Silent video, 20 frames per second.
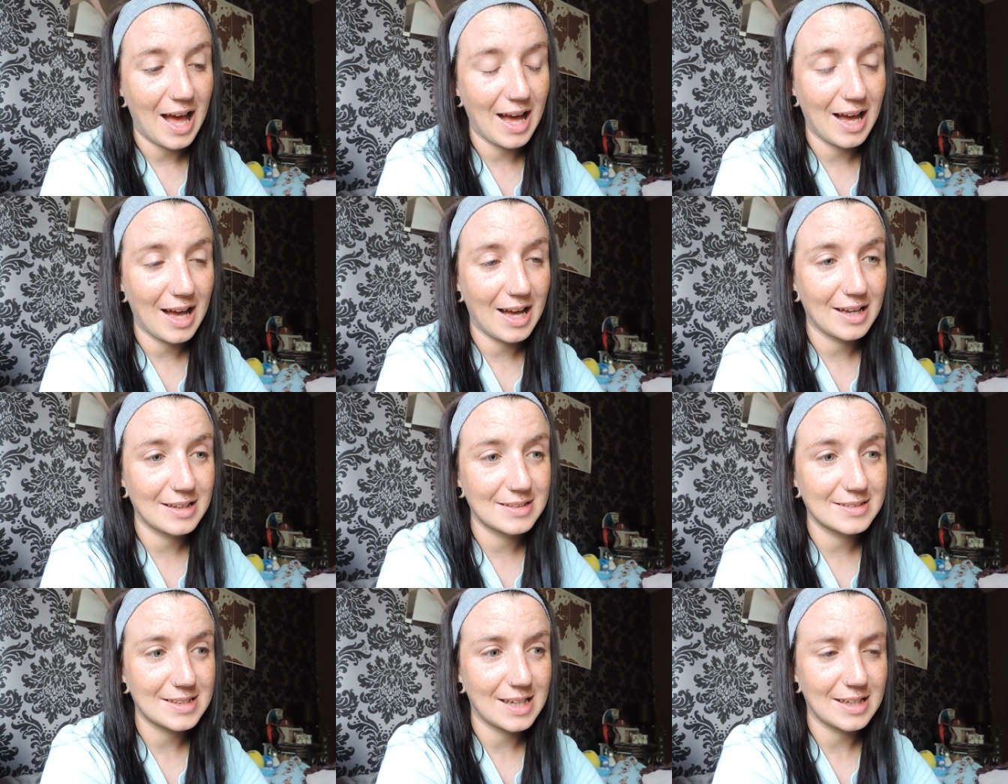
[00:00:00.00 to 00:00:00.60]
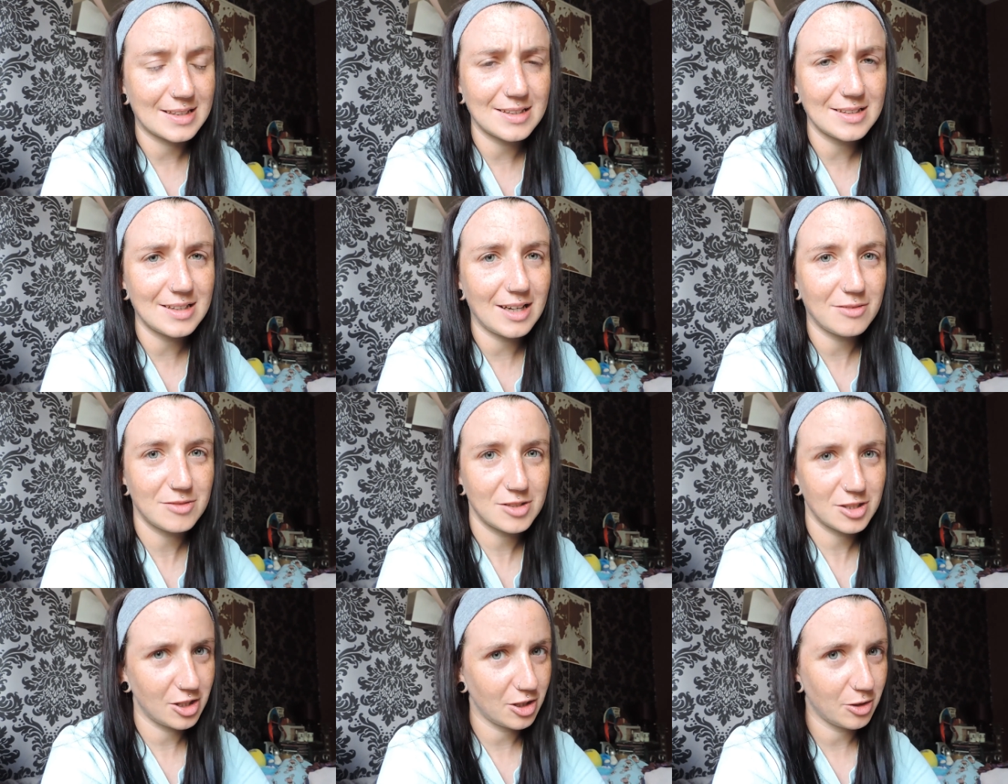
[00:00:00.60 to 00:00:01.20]
and I didn't
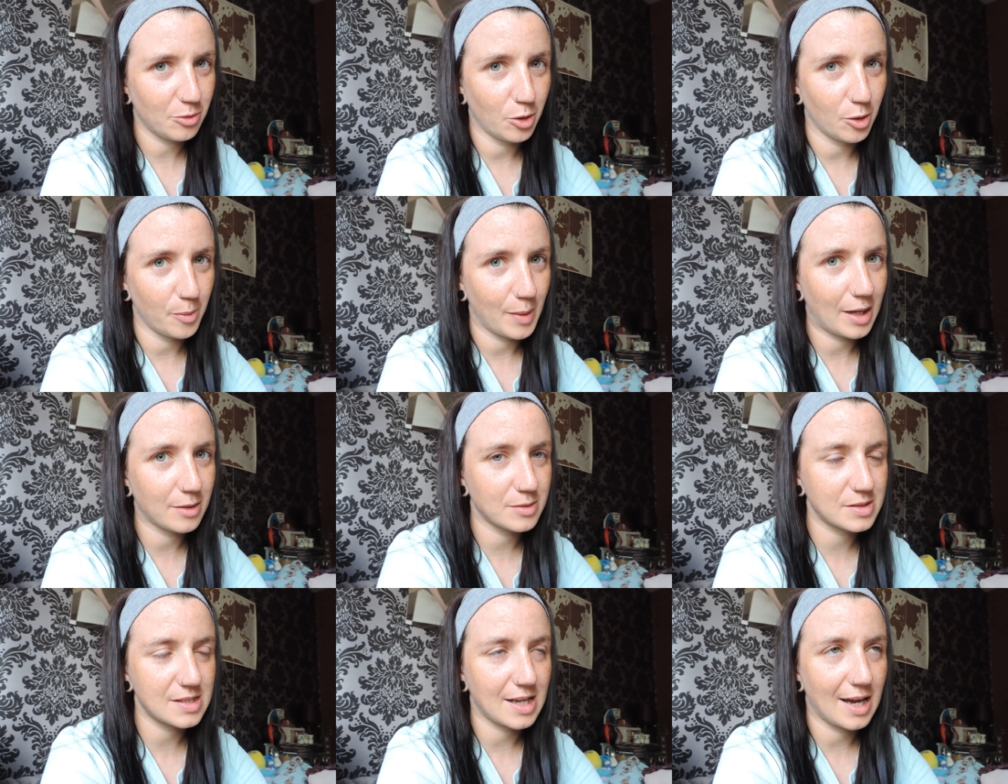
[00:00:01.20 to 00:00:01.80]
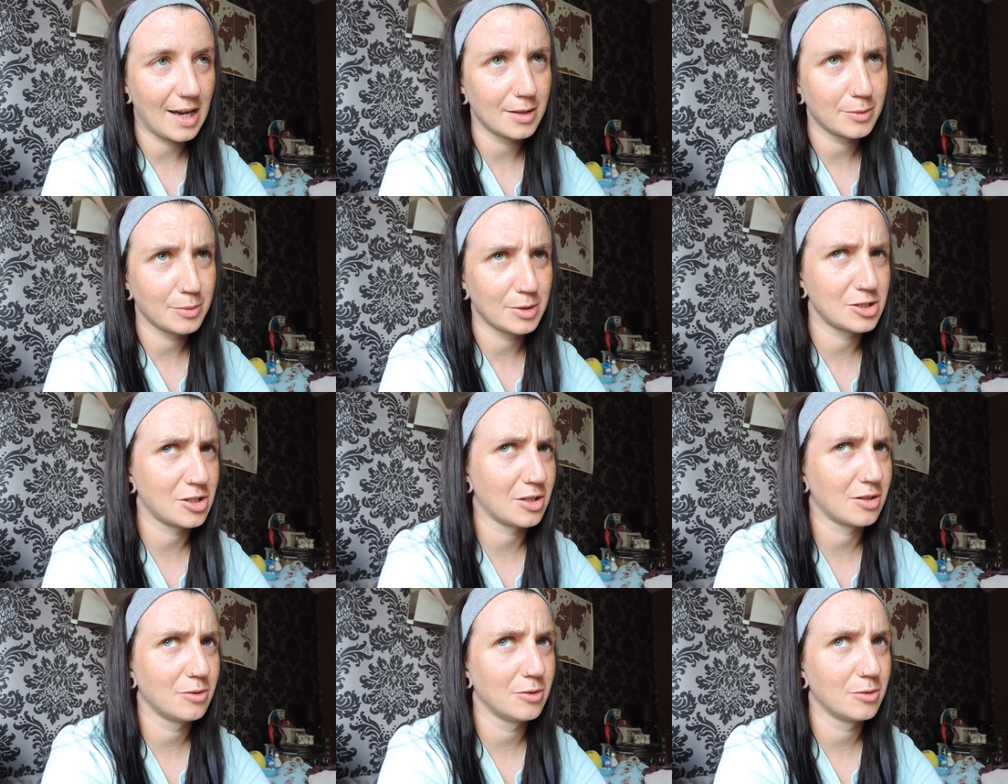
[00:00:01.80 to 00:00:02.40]
have to queue up outside,
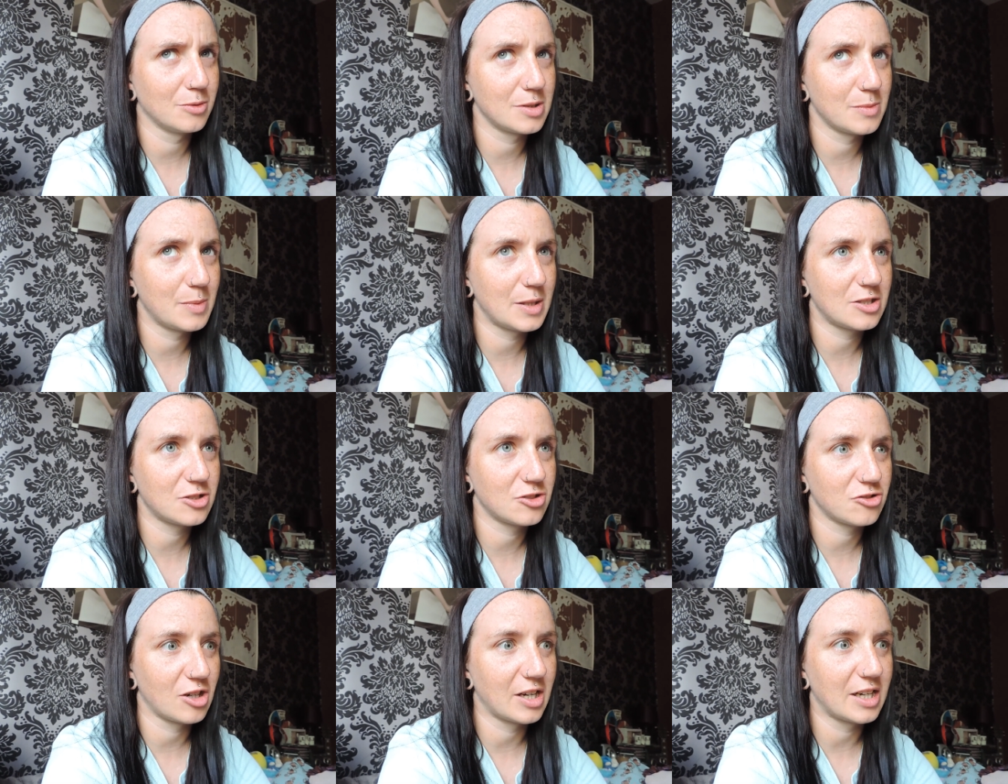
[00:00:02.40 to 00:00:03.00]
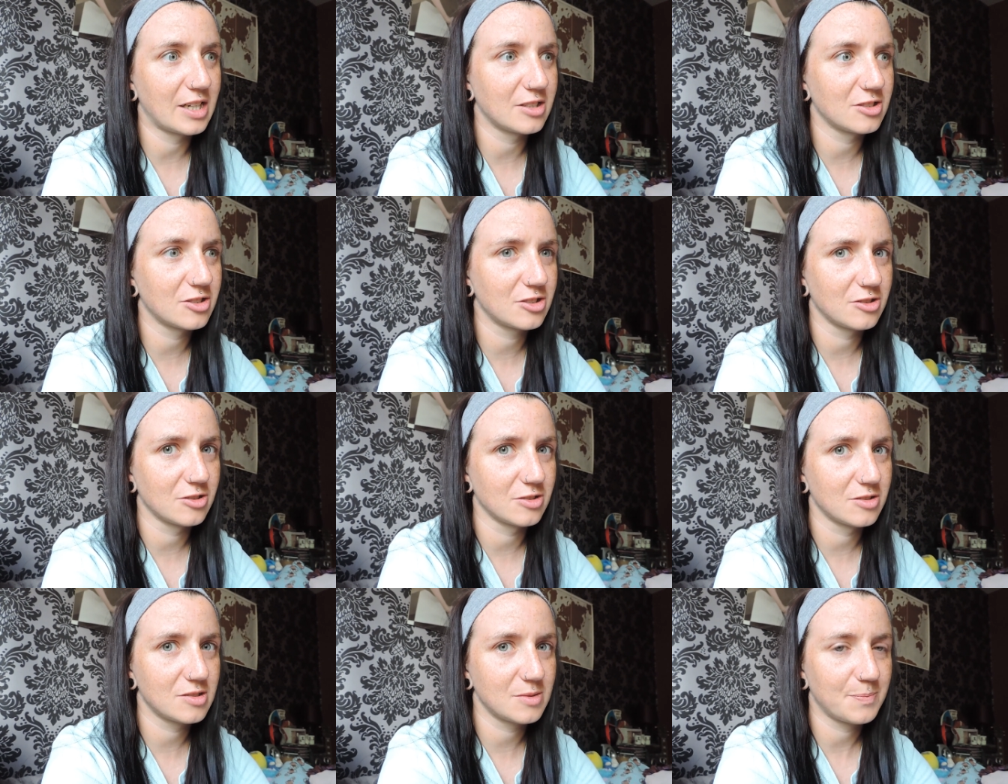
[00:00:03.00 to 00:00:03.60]
which I thought was a bit strange
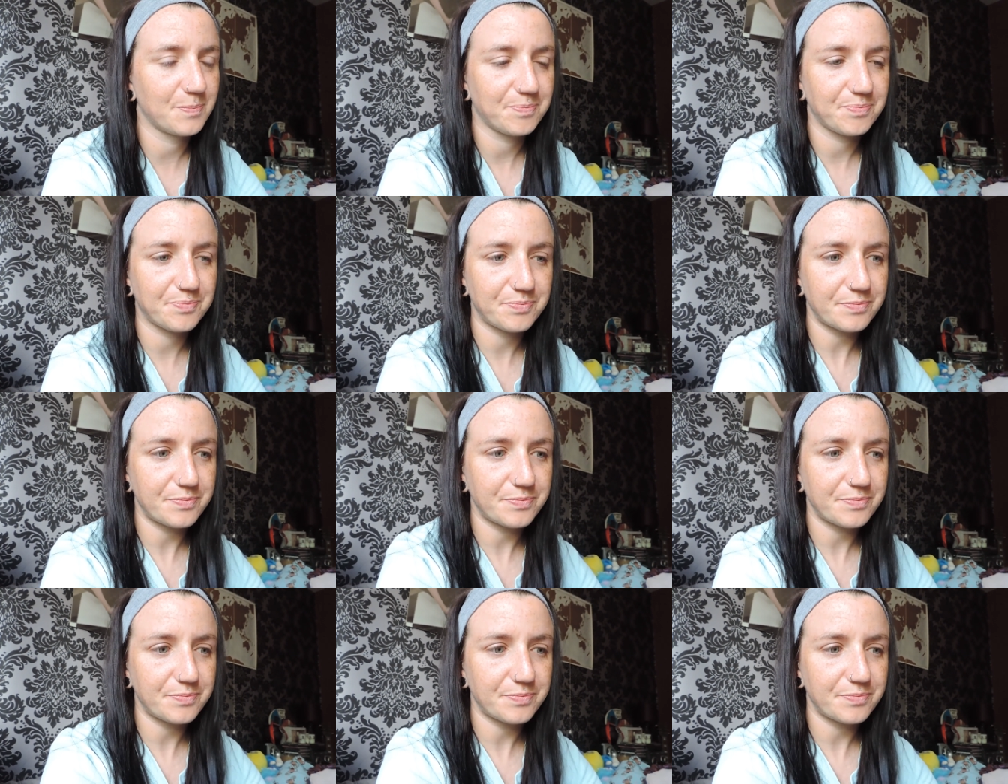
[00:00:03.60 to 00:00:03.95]
because